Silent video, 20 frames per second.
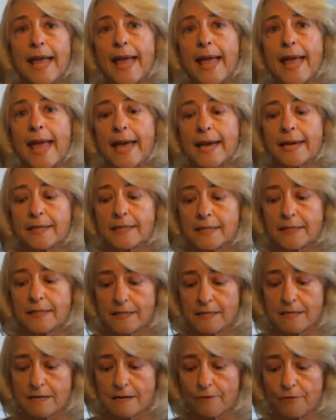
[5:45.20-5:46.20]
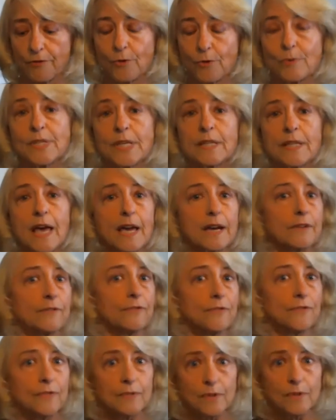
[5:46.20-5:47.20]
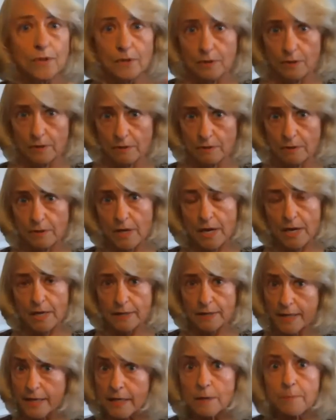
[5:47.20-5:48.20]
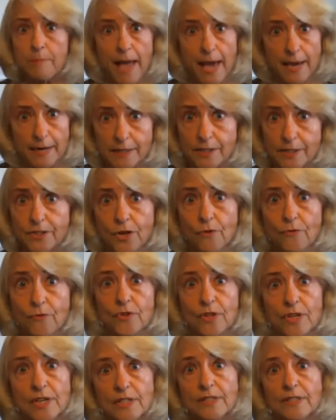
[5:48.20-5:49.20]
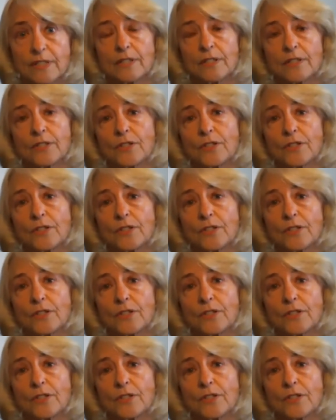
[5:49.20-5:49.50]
And there was a lot of uh, legal battles over this,